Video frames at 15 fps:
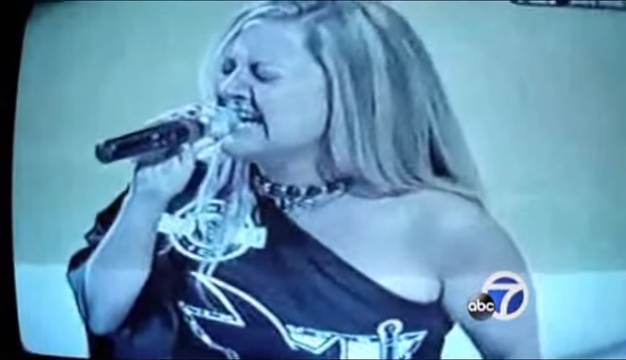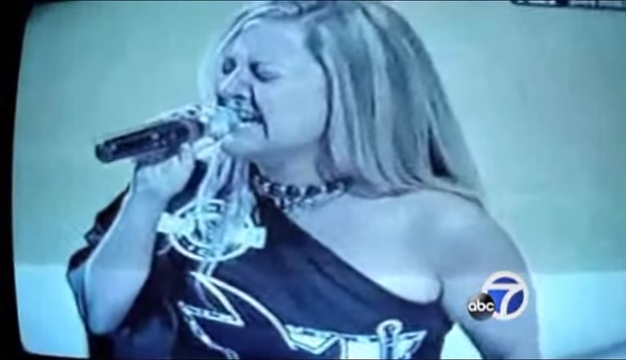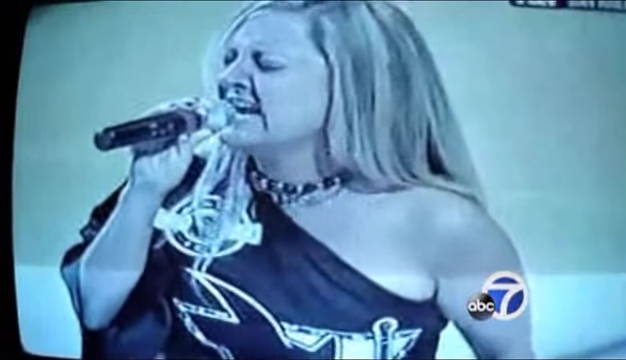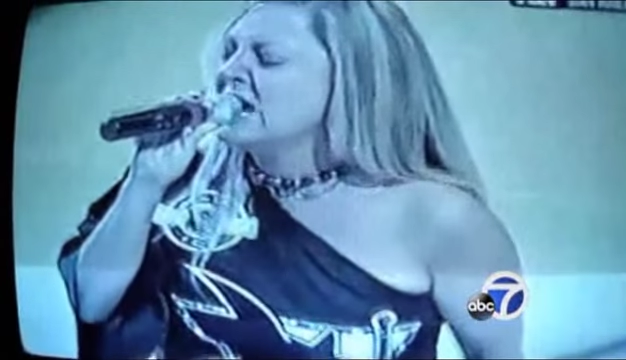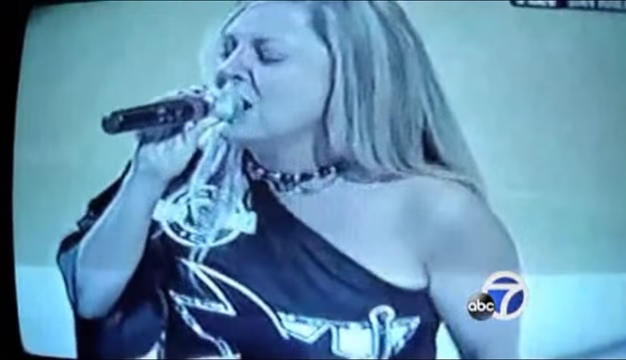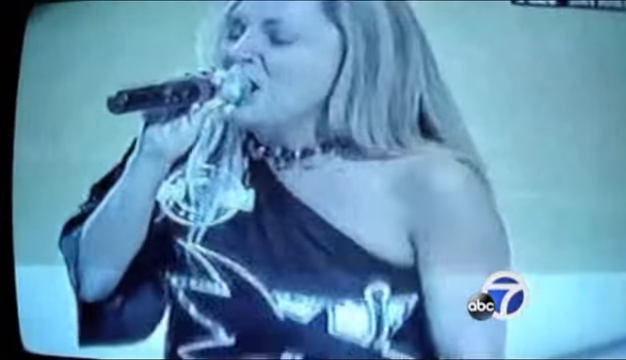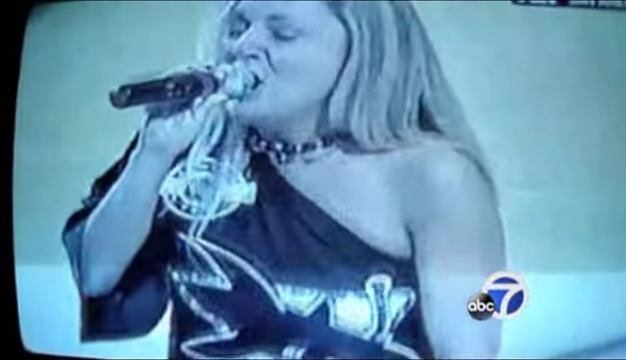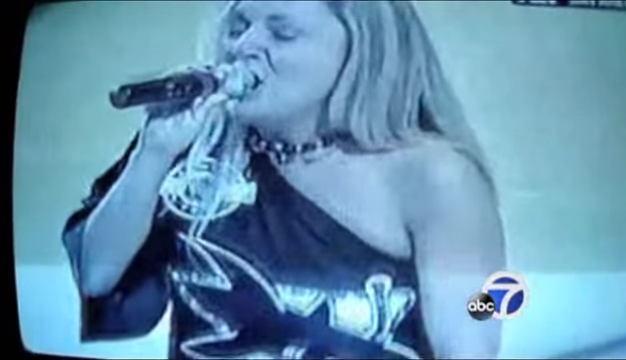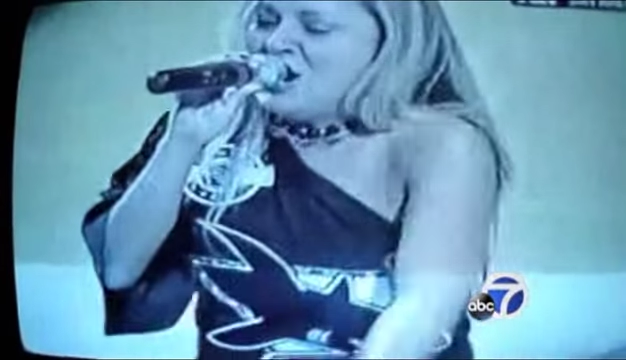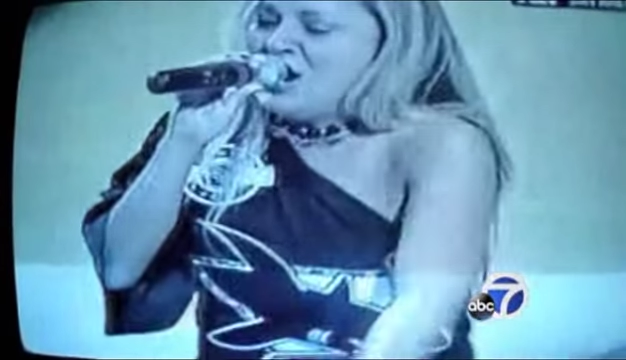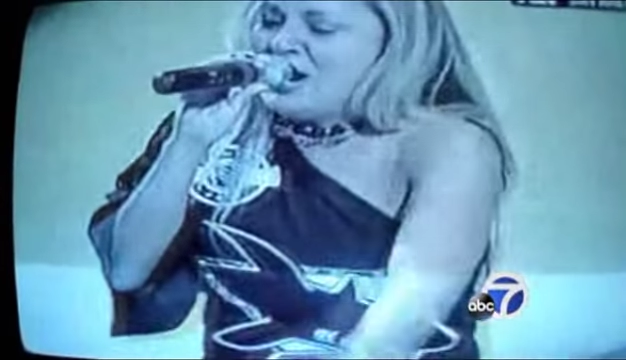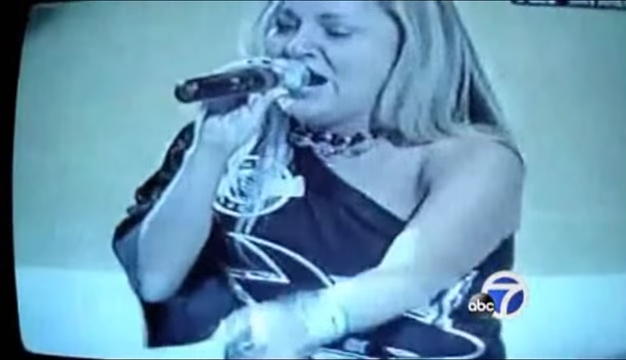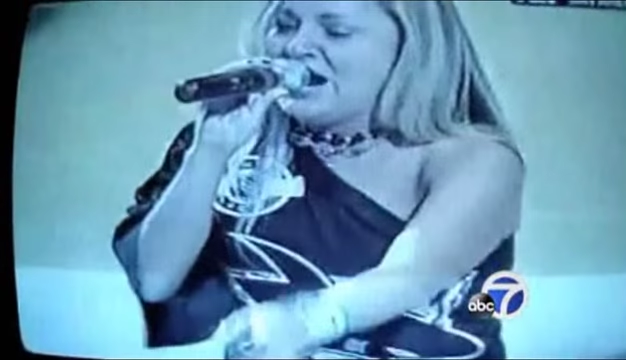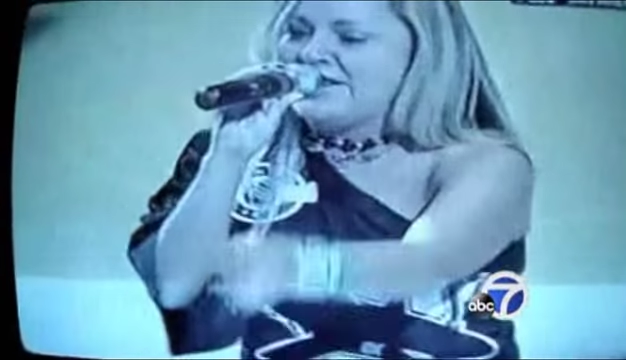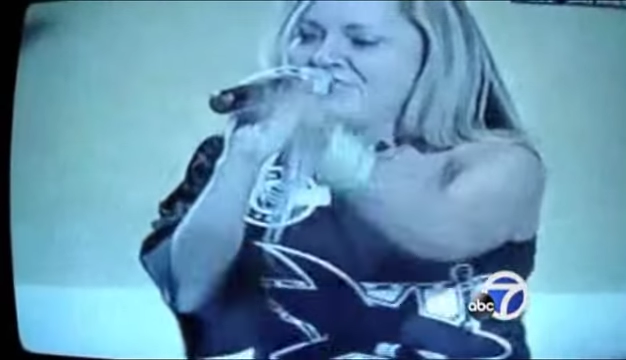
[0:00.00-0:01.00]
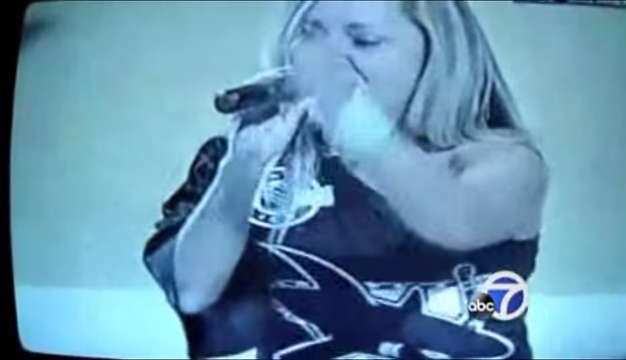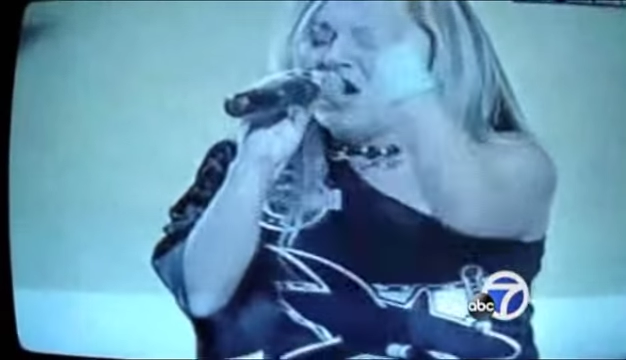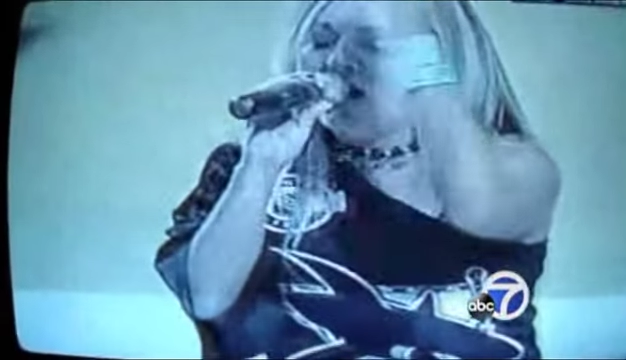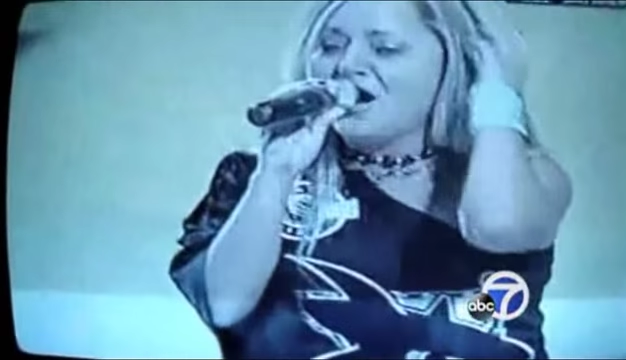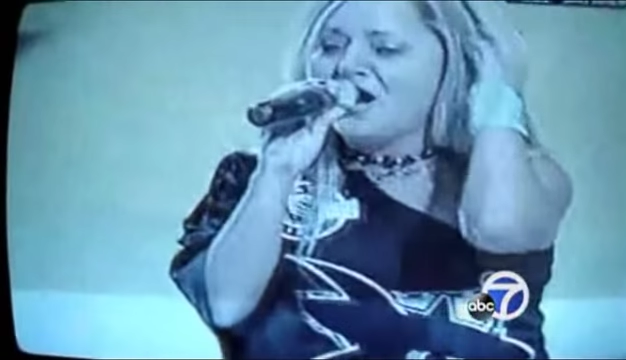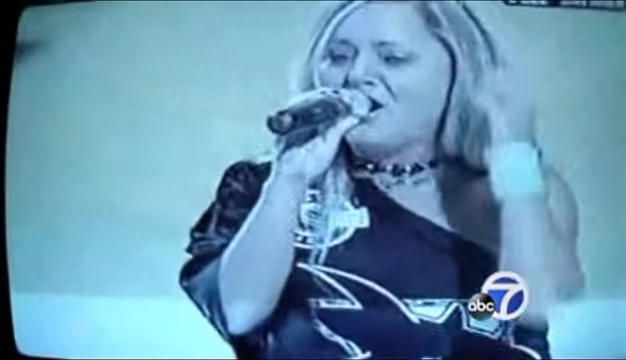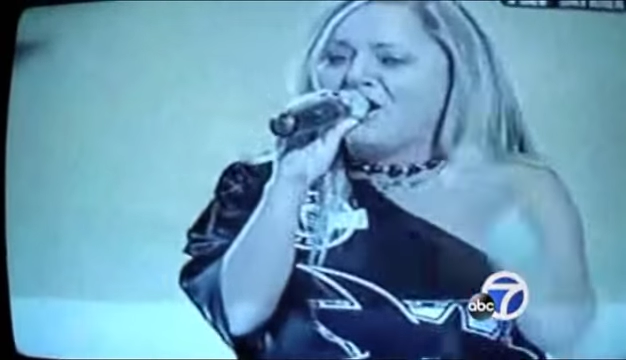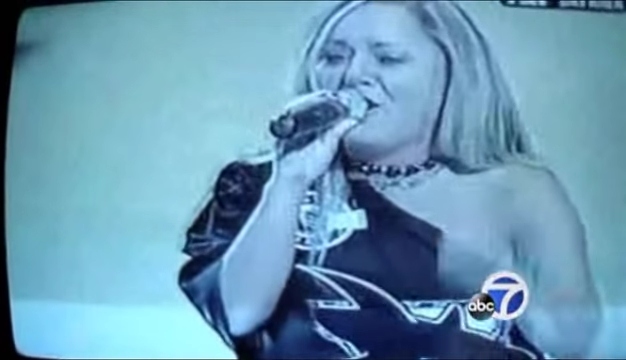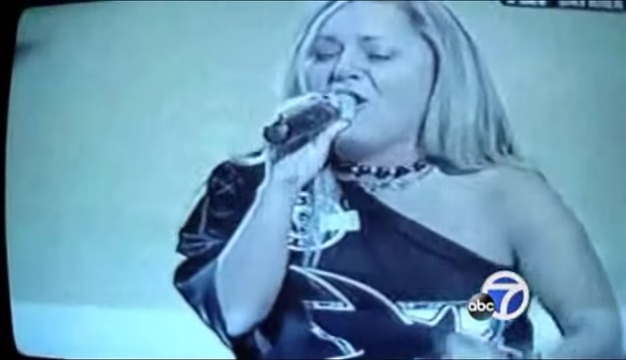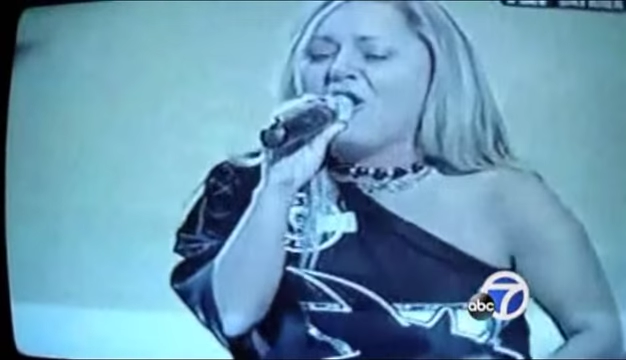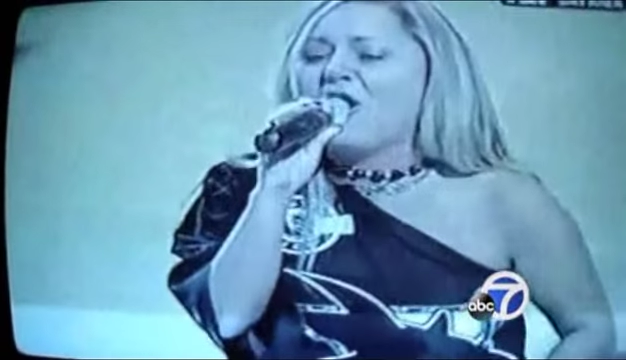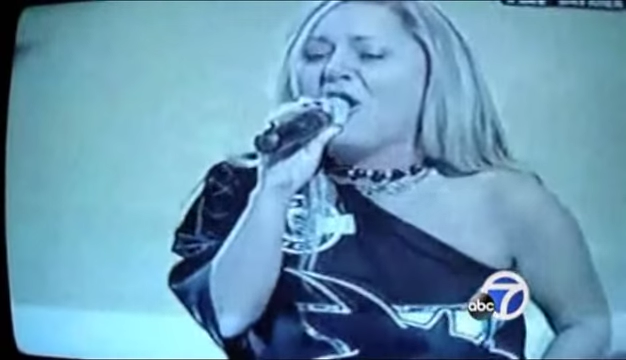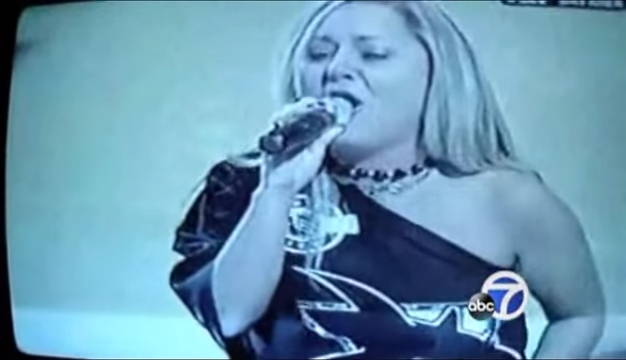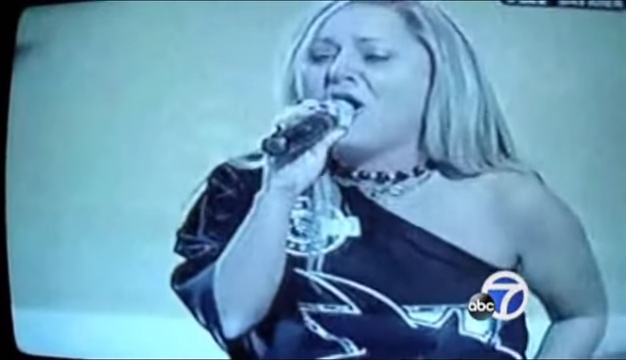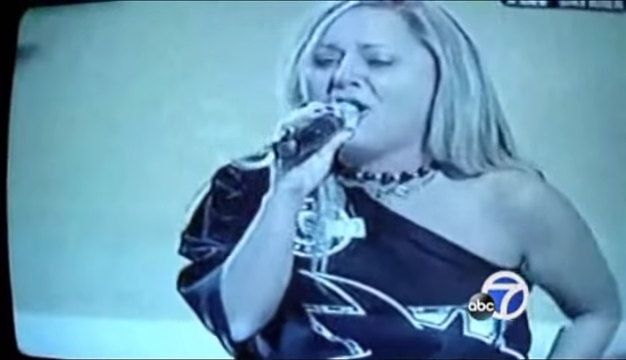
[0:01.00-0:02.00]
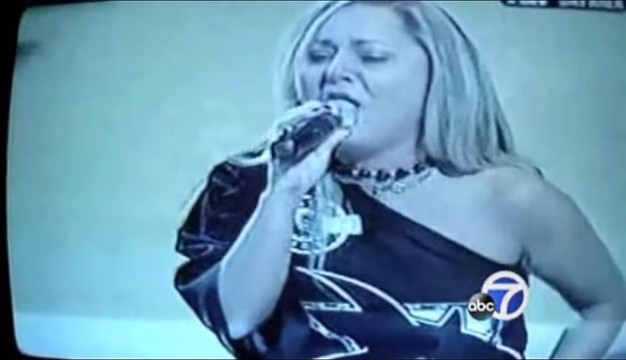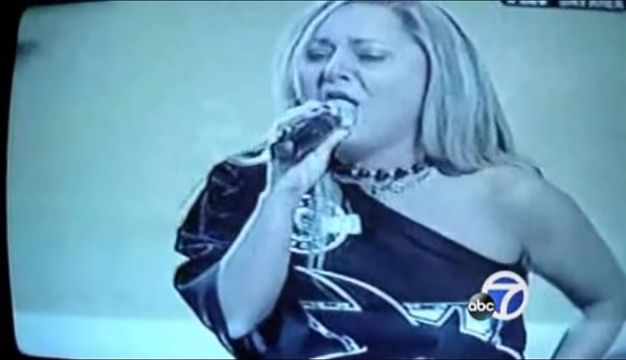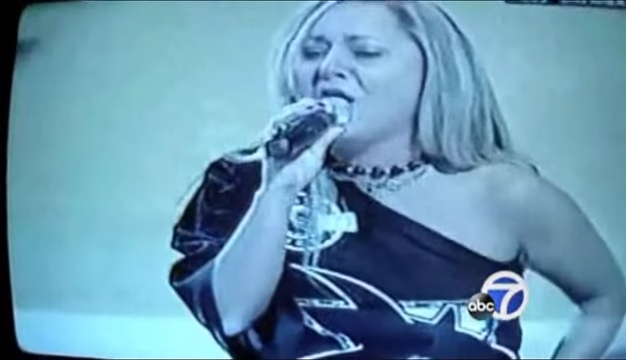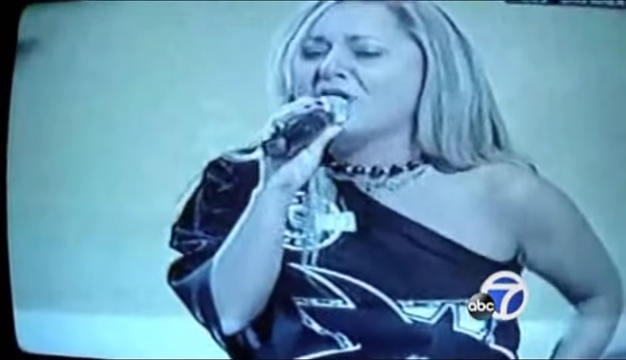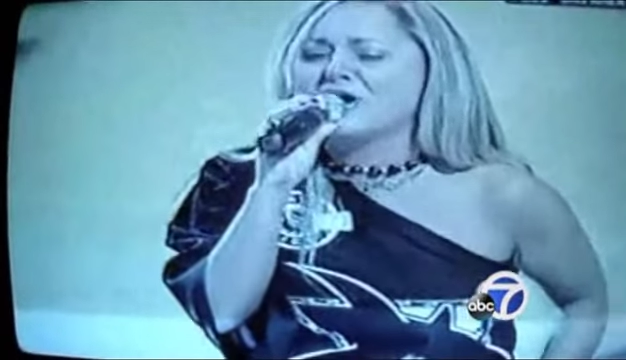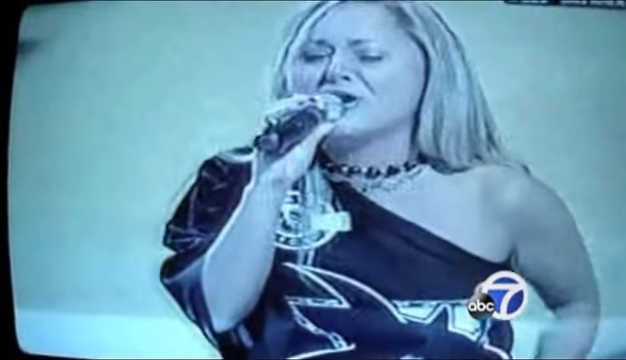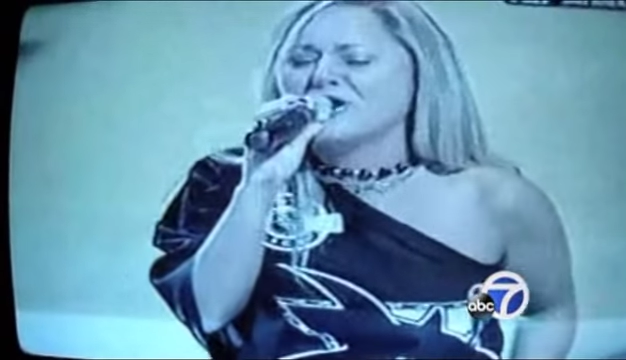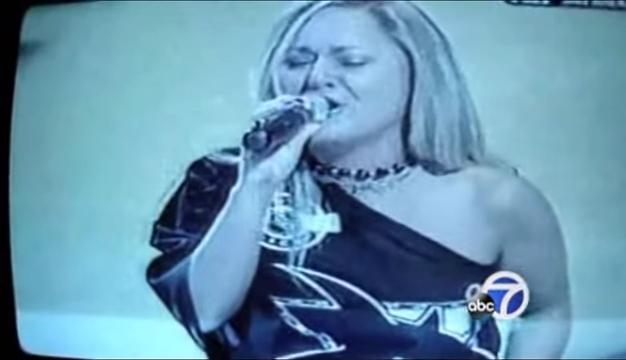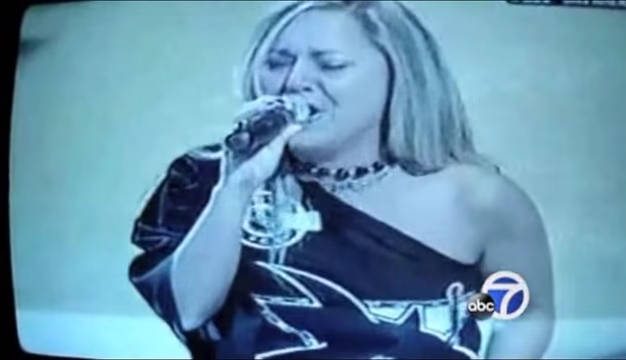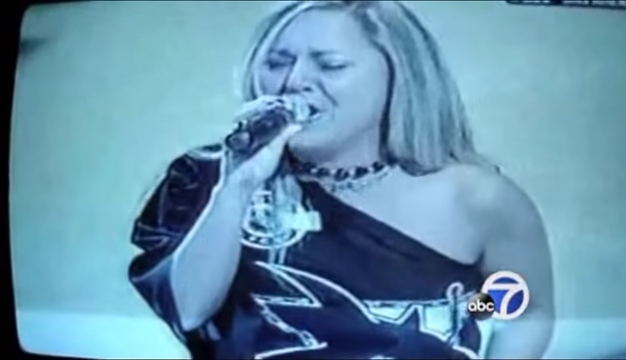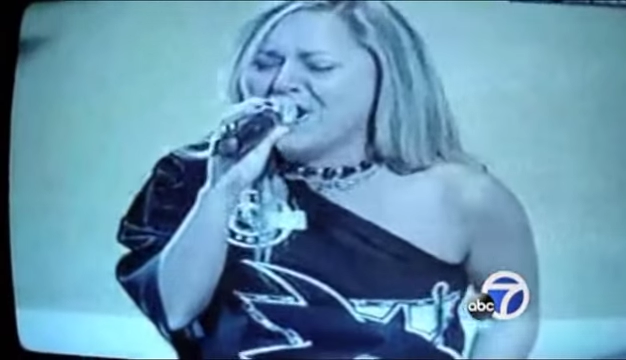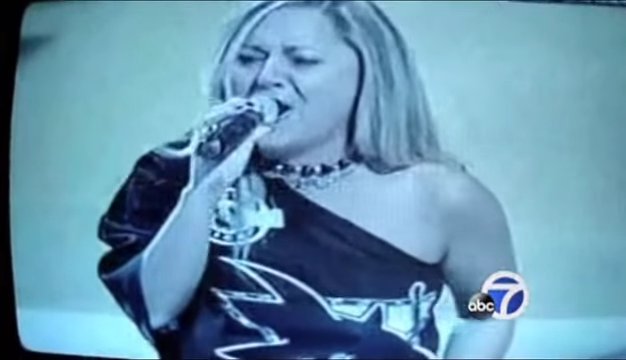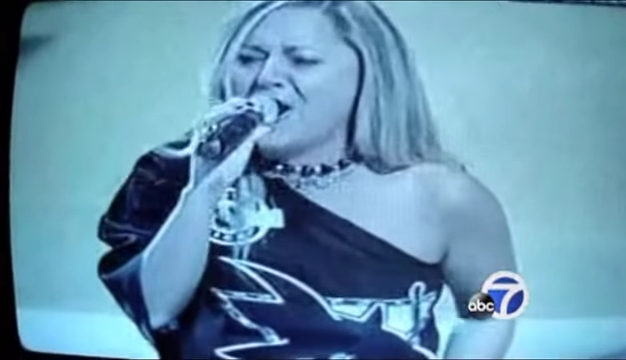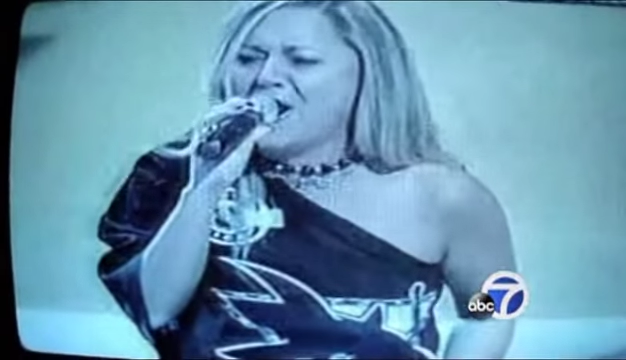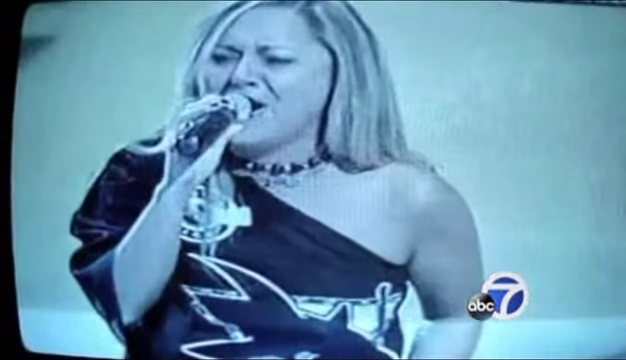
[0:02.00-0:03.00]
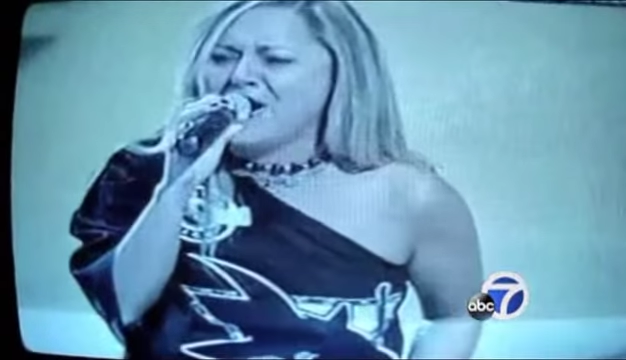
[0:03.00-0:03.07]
honored she is to sing for her favorite team.